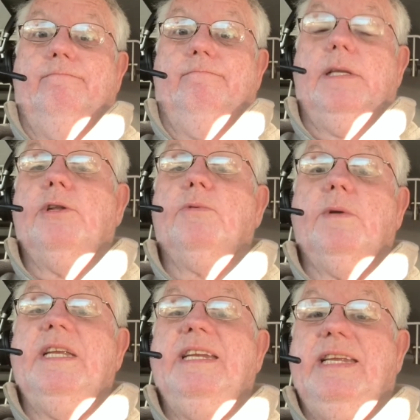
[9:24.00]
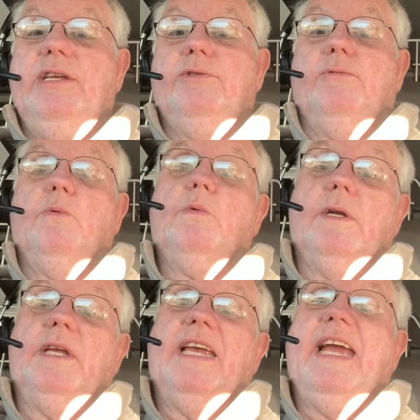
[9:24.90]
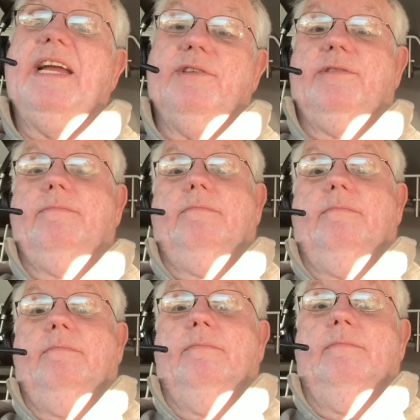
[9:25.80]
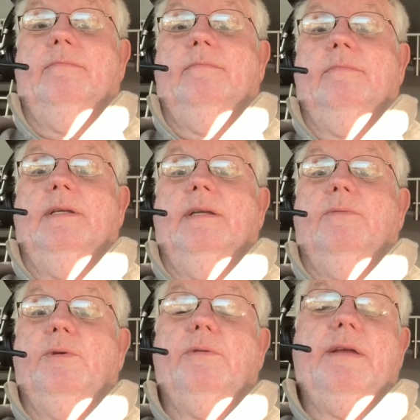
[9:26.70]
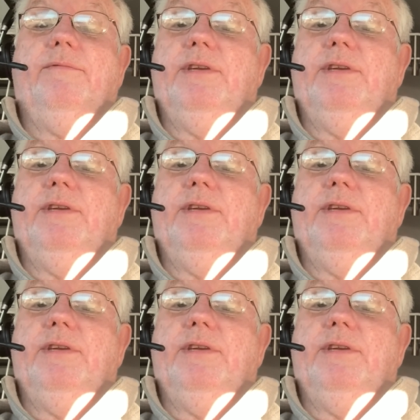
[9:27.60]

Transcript: And they're running diesel. We're running gas. We don't have